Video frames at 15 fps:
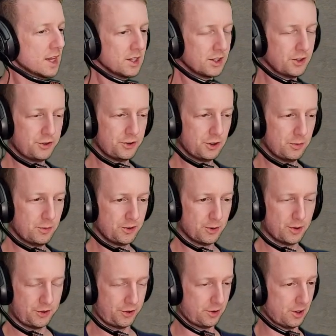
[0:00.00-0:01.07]
YouTubers. I
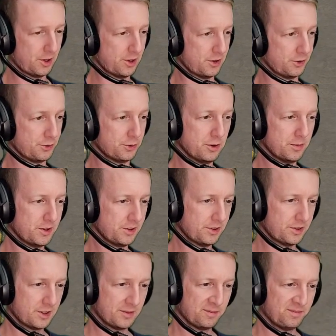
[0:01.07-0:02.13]
watched a lot of the tournaments.